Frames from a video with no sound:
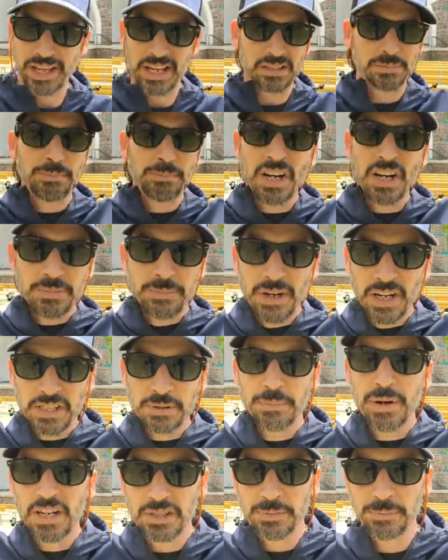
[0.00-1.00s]
That's much,
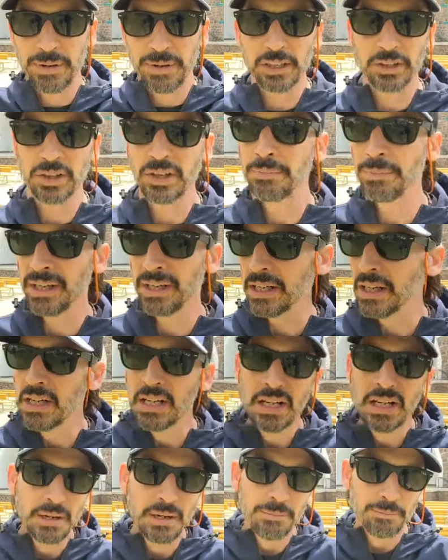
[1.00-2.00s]
much, much bigger than me,
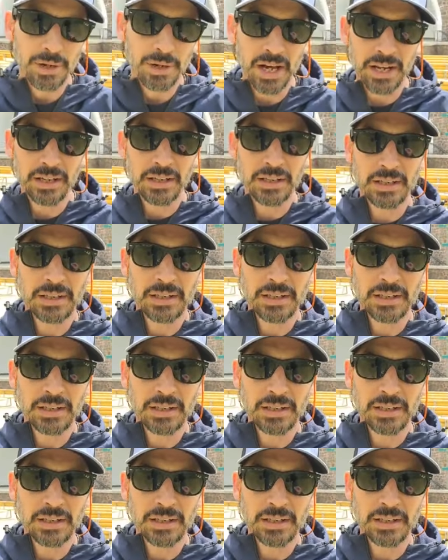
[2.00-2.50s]
but